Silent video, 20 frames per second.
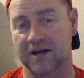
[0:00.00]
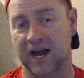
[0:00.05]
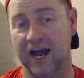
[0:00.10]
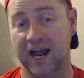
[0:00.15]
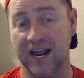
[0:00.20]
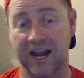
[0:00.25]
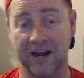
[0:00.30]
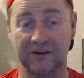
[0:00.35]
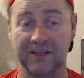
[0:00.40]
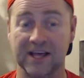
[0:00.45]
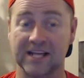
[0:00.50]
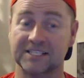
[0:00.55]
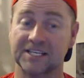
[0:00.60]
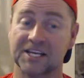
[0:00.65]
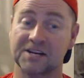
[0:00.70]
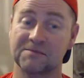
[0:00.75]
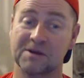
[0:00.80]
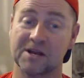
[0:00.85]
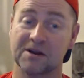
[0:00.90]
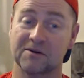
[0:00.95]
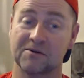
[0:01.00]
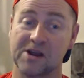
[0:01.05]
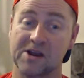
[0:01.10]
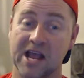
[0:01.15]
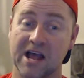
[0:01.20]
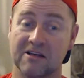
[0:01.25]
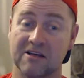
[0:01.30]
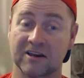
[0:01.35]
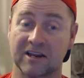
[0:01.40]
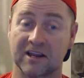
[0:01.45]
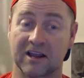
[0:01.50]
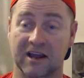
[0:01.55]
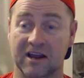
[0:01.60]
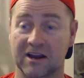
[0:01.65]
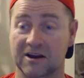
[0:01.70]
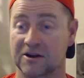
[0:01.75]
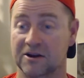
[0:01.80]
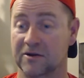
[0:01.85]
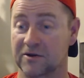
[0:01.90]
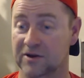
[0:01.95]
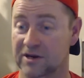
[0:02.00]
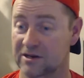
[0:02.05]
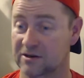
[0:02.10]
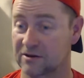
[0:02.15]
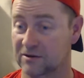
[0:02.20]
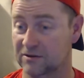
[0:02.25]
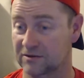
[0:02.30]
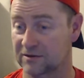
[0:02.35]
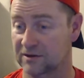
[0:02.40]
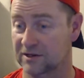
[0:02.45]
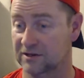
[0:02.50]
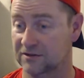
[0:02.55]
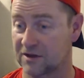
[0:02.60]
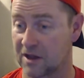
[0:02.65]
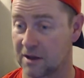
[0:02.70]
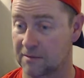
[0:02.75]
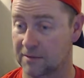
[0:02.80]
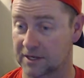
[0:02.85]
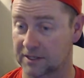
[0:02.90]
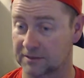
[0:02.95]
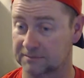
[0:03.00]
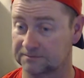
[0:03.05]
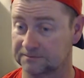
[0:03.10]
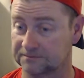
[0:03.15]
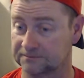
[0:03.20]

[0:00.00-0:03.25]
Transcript: I hear that's going to be a reality. I hear Goonie 2 is coming,